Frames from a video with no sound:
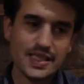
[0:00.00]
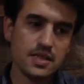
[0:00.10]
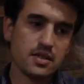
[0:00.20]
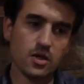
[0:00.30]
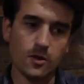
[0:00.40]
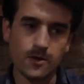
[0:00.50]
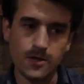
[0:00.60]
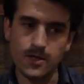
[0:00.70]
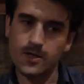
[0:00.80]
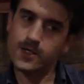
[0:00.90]
No,
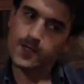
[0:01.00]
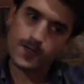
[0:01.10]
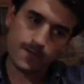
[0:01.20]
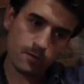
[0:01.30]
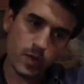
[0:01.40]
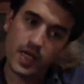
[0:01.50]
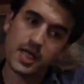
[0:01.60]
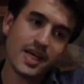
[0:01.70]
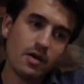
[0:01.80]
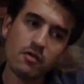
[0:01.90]
well,
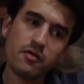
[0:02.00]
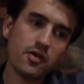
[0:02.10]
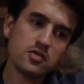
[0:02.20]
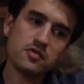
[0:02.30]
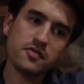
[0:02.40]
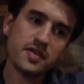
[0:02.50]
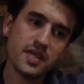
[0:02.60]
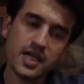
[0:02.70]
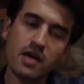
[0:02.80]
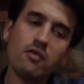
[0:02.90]
in our
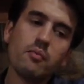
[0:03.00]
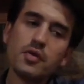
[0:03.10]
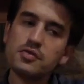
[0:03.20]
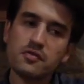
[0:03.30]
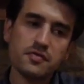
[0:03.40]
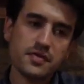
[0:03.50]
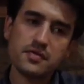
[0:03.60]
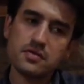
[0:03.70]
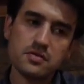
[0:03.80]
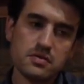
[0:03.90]
philosophy, in our point of
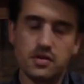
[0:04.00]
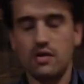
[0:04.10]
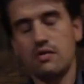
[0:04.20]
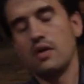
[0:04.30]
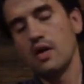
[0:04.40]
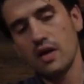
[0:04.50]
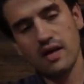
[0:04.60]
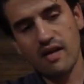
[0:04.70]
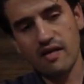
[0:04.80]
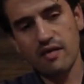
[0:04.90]
view, no.
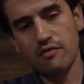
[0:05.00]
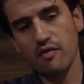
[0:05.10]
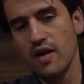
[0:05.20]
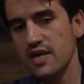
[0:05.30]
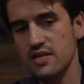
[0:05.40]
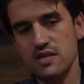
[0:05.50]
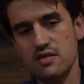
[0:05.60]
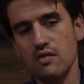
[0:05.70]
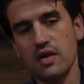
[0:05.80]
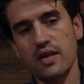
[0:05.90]
Glera for us is
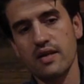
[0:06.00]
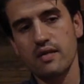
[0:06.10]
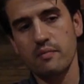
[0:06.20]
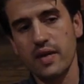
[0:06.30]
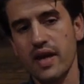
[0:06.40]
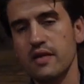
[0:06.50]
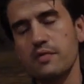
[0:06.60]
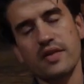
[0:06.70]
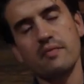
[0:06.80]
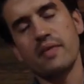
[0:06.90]
only made
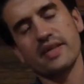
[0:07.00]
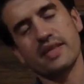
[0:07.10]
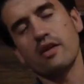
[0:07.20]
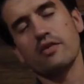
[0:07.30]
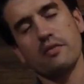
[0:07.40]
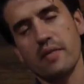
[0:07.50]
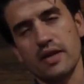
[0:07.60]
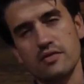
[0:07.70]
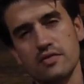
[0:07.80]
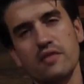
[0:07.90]
with Martinotti
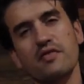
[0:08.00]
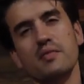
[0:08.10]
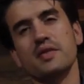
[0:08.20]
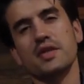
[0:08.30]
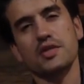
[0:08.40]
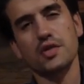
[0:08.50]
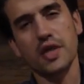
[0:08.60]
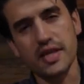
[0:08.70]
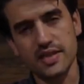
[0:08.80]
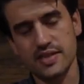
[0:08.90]
method, re-fermentation
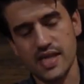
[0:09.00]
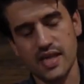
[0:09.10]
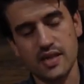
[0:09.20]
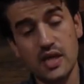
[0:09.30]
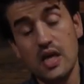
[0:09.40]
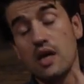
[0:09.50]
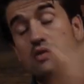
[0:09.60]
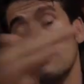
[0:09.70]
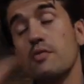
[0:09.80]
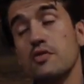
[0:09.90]
in the tank.
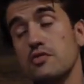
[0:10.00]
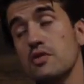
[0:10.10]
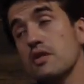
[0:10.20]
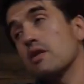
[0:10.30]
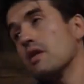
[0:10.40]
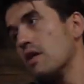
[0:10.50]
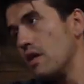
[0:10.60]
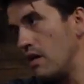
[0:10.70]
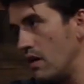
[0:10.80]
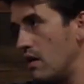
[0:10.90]
Some producer
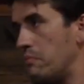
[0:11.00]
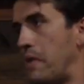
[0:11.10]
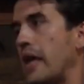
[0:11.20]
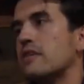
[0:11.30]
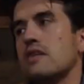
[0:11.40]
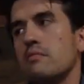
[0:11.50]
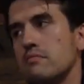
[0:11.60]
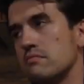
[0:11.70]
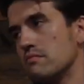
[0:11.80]
make some